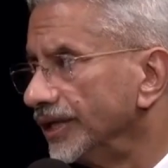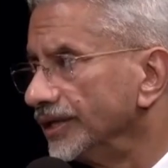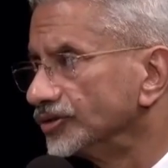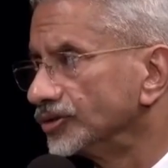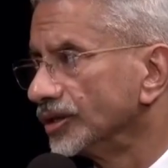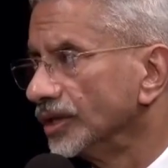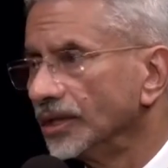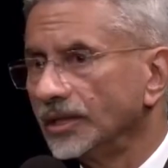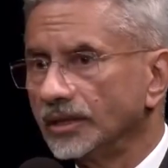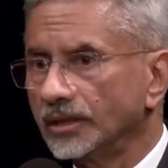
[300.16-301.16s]
days,
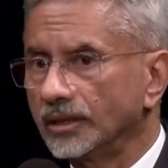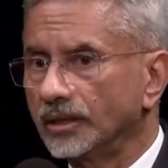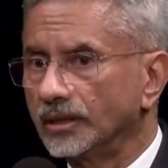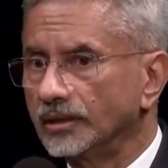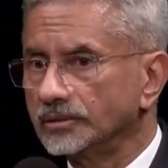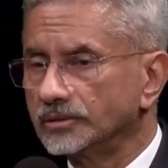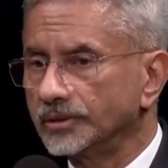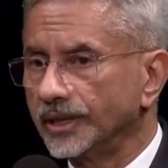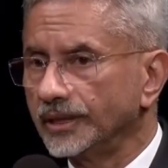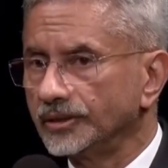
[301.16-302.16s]

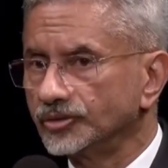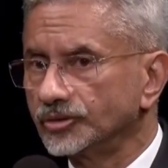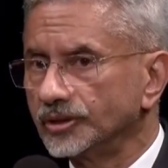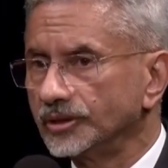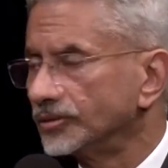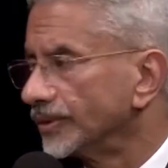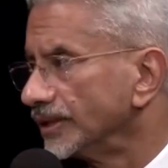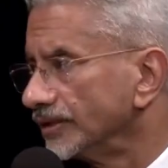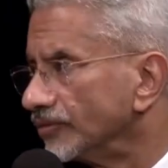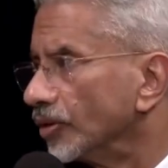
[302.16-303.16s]
today is the
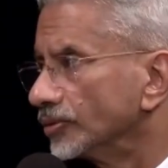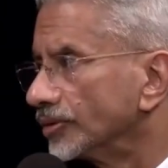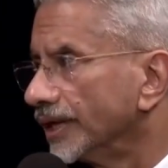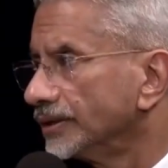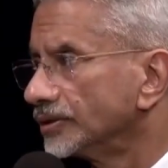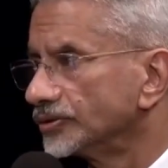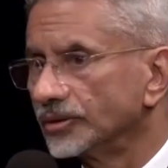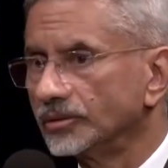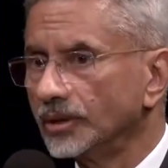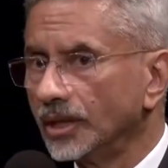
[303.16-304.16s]
24th, right?
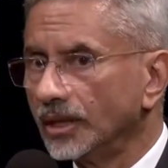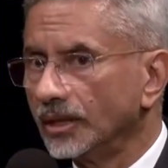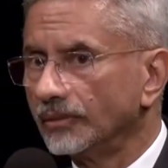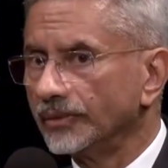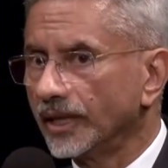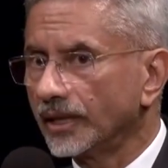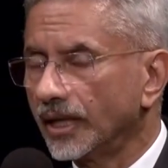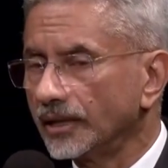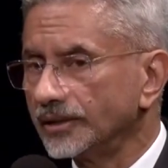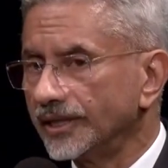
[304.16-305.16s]
So we are
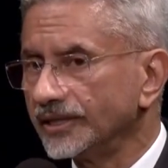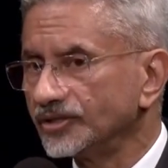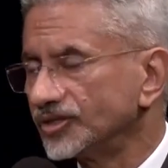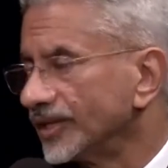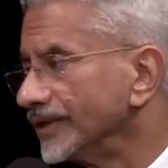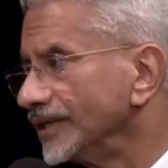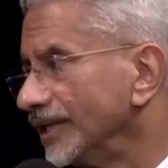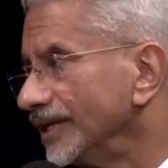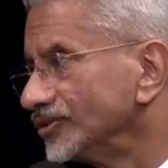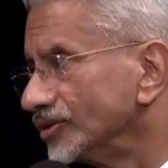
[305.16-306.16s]
107
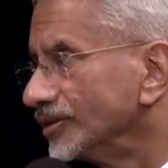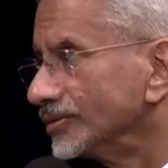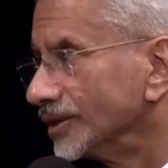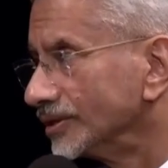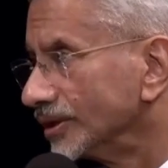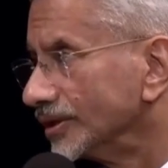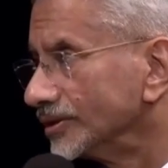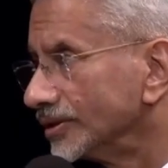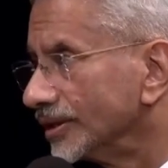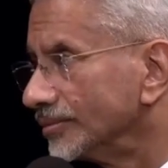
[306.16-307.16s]
days into the
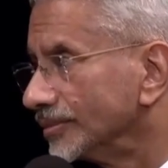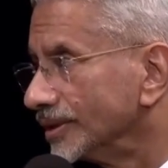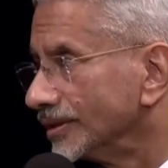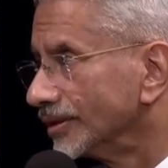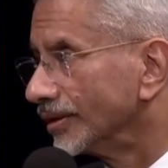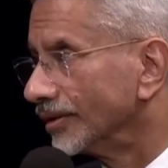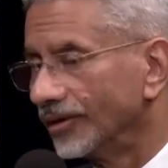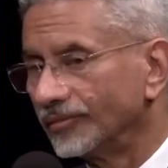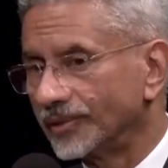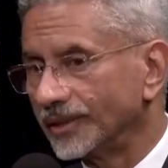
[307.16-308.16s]
third term
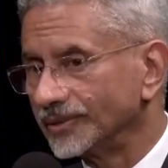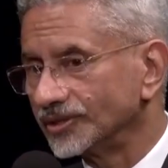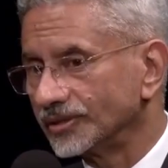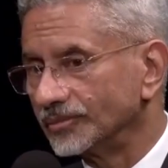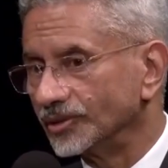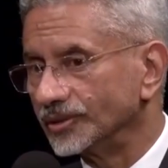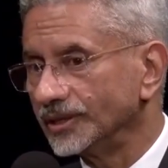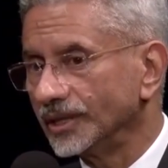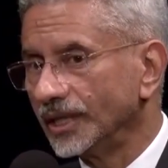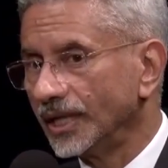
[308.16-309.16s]
of Prime Minister Modi.